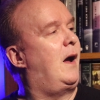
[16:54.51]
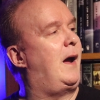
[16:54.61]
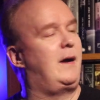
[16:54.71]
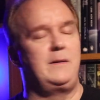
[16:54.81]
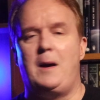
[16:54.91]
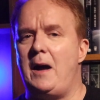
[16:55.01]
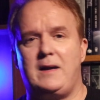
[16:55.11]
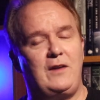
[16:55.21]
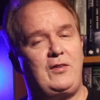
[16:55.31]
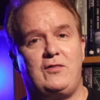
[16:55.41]
And I
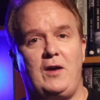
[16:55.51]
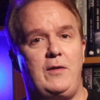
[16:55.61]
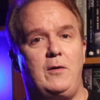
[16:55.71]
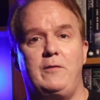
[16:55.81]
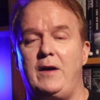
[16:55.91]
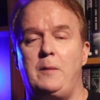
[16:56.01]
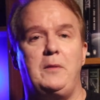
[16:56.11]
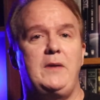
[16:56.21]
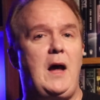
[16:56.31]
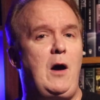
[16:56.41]
guess it's either
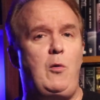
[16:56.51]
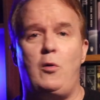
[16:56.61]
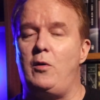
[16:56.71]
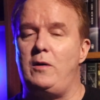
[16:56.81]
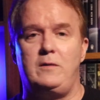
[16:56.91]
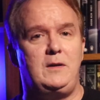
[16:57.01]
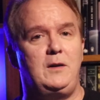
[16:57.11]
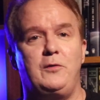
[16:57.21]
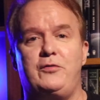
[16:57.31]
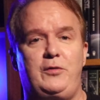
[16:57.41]
available now or, you
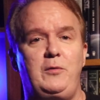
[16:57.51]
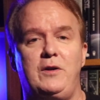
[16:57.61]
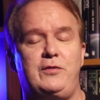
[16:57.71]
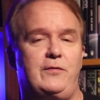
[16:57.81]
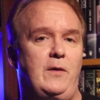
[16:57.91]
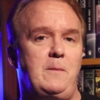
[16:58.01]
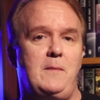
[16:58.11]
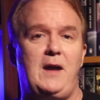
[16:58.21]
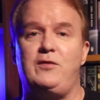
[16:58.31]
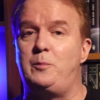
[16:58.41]
know, soonish
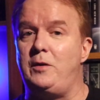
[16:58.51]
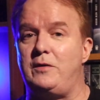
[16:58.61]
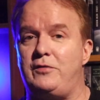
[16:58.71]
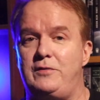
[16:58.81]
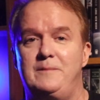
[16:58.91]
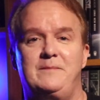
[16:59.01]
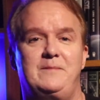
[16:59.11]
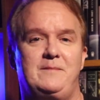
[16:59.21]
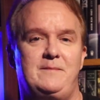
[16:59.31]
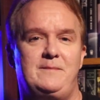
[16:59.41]
from Ace Books.
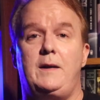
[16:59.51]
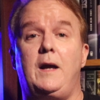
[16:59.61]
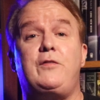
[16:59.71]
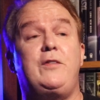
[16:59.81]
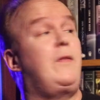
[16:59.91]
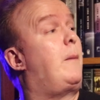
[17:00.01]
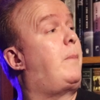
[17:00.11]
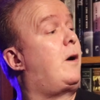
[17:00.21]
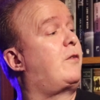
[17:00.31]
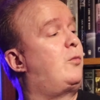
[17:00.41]
And next in that
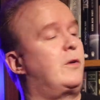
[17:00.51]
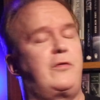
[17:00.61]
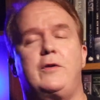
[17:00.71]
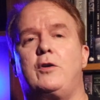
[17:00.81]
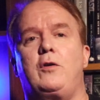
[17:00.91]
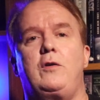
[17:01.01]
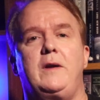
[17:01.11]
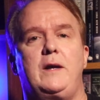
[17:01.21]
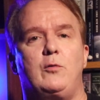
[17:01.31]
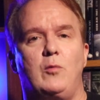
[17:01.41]
box was The Girl
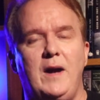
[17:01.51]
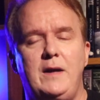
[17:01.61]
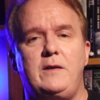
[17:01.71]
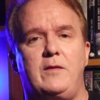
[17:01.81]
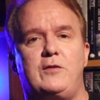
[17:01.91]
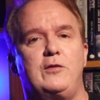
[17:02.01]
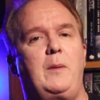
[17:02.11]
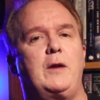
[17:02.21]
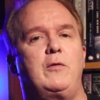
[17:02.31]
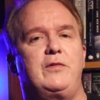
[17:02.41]
in Red. This is
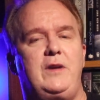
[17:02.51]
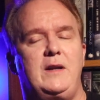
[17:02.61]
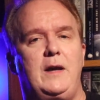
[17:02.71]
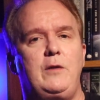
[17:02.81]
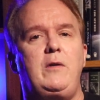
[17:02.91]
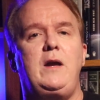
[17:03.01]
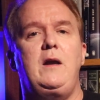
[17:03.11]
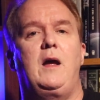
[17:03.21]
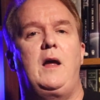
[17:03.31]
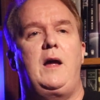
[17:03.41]
by Christina Henry.